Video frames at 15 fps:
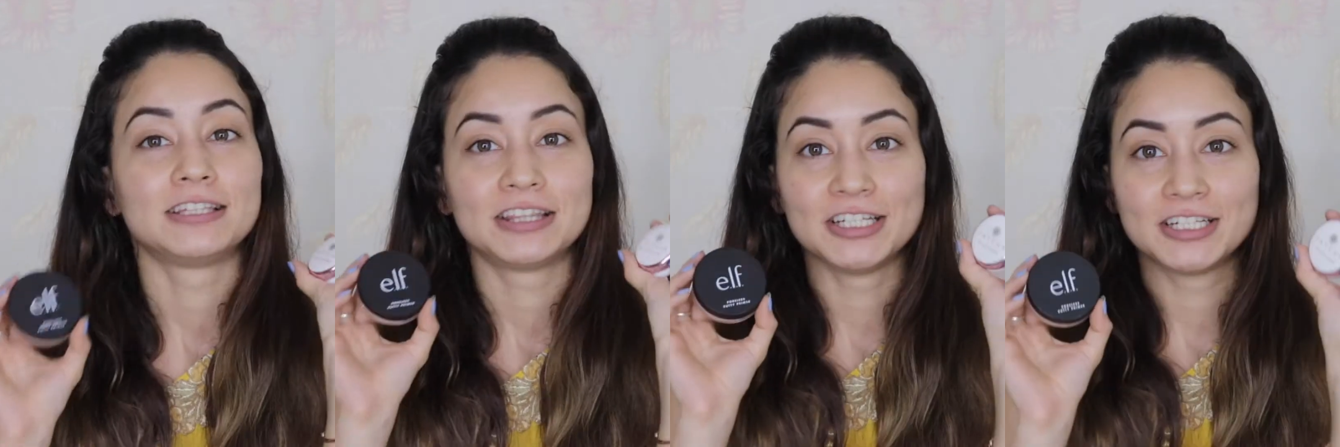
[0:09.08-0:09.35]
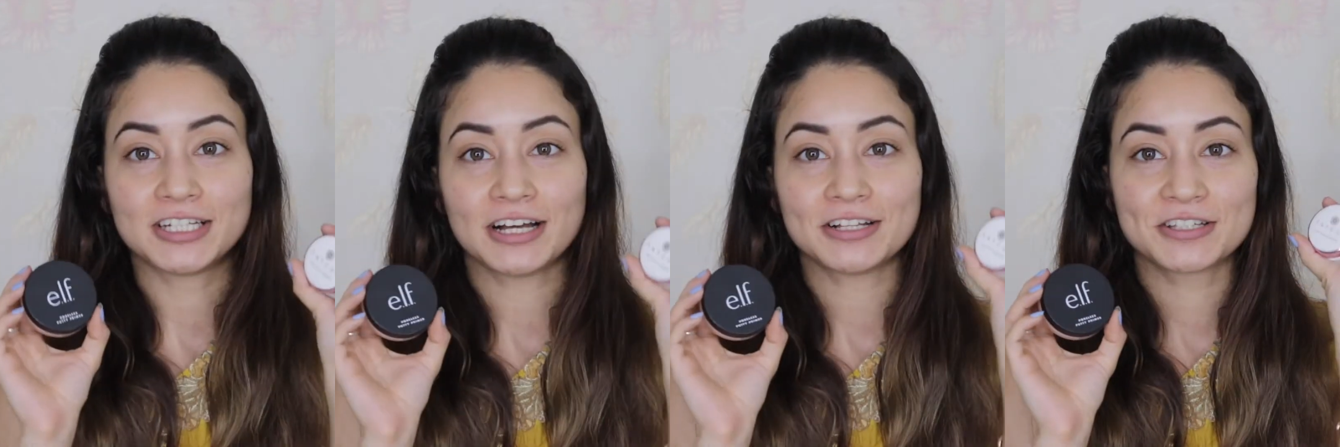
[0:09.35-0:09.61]
the
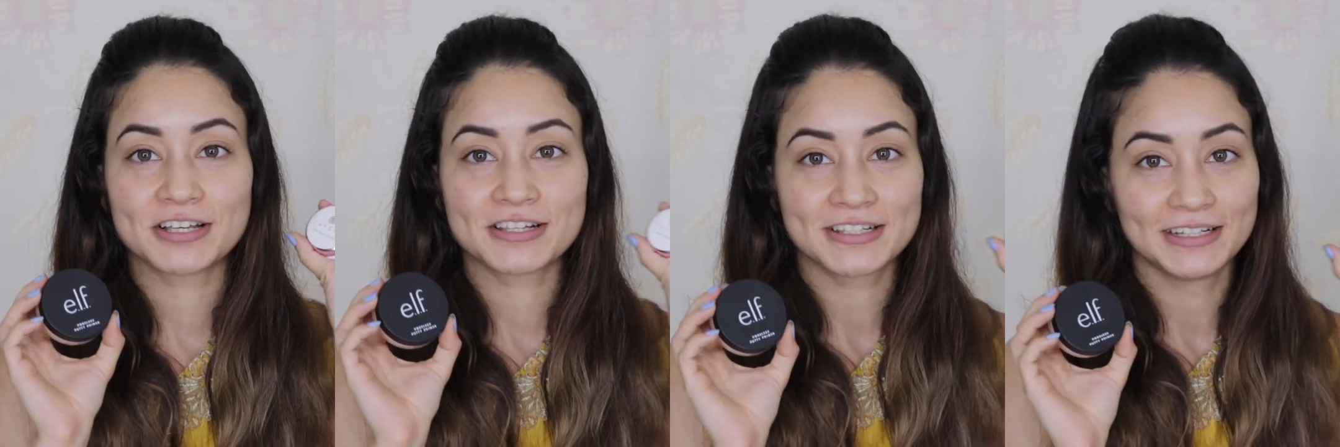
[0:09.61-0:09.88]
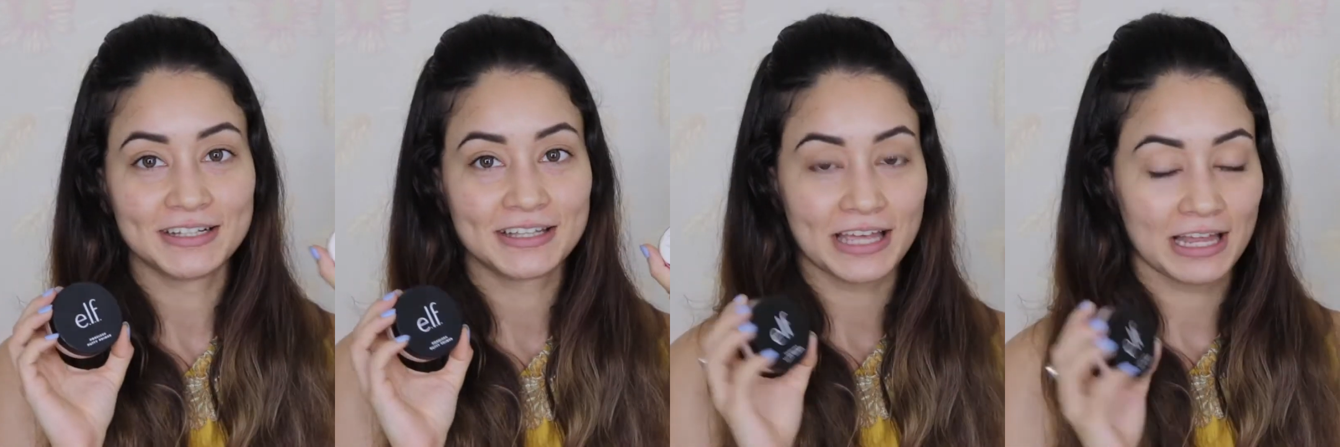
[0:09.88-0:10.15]
Tatcha
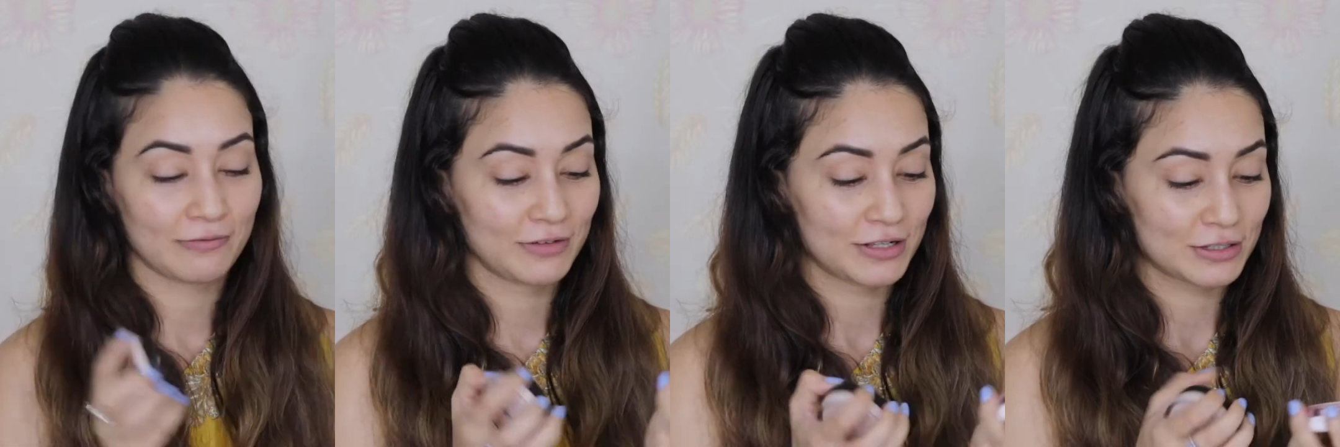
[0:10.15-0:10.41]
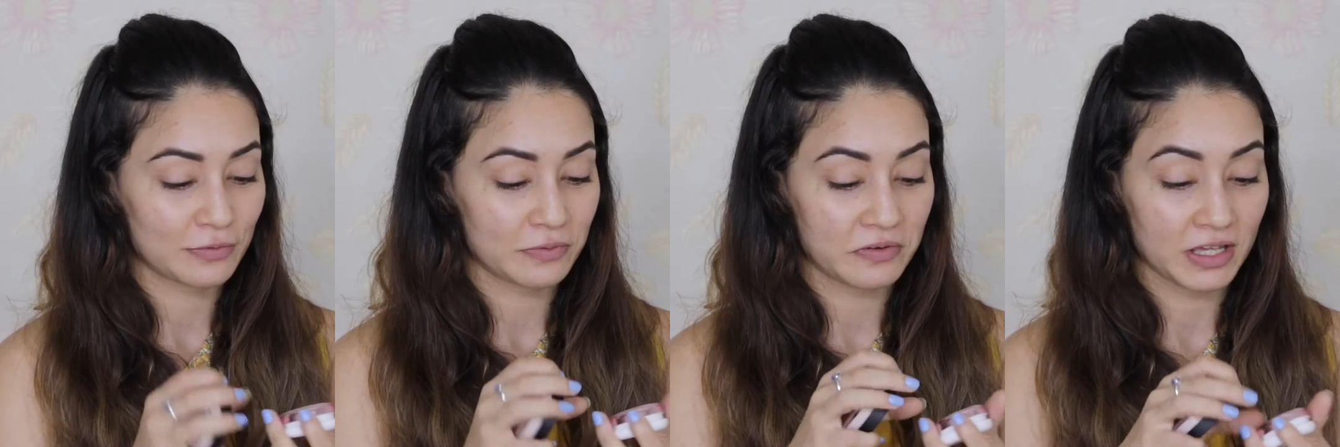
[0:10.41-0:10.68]
Silk
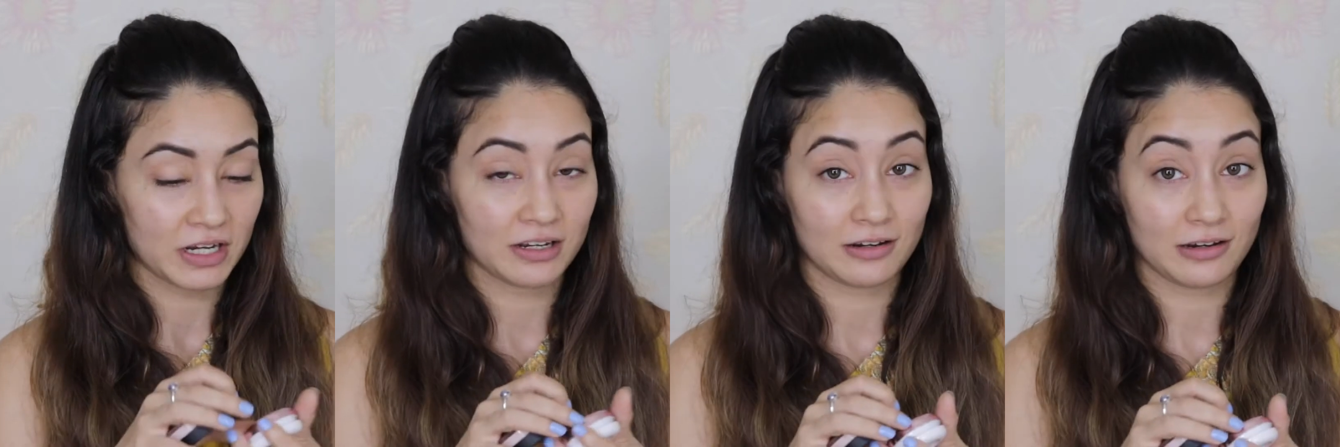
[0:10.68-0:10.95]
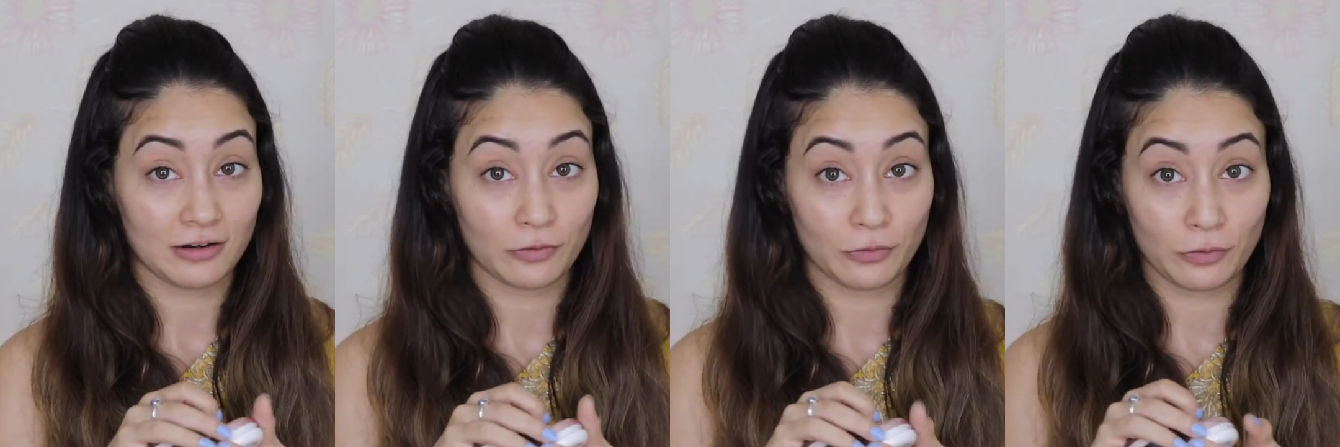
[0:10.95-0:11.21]
Canvas, very
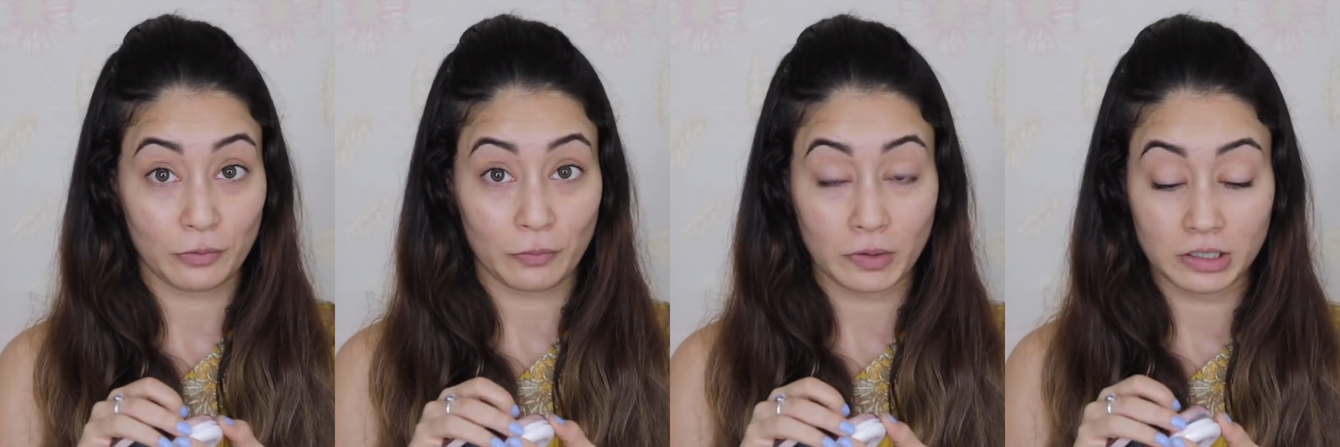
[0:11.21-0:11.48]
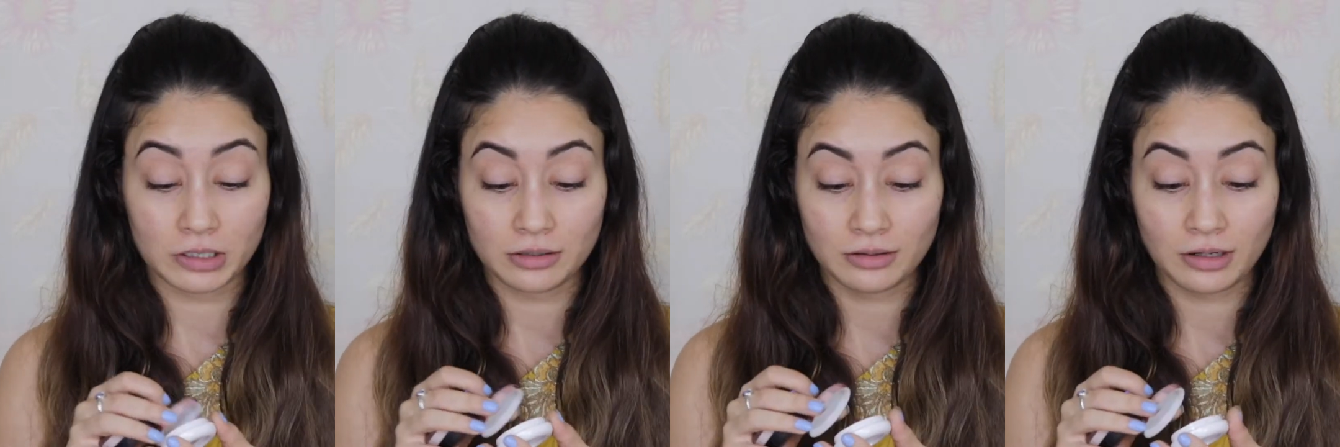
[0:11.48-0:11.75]
renowned
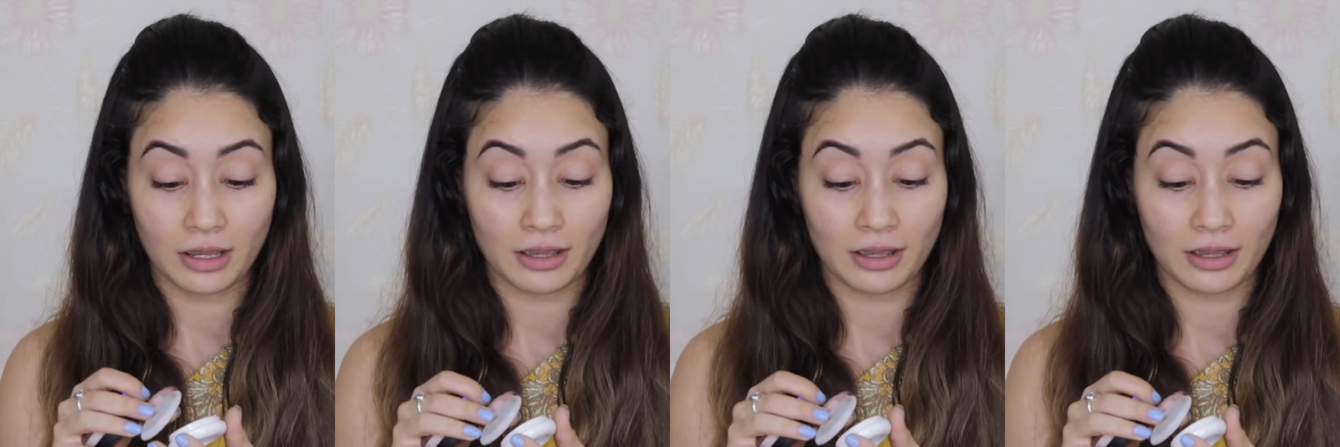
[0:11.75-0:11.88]
one.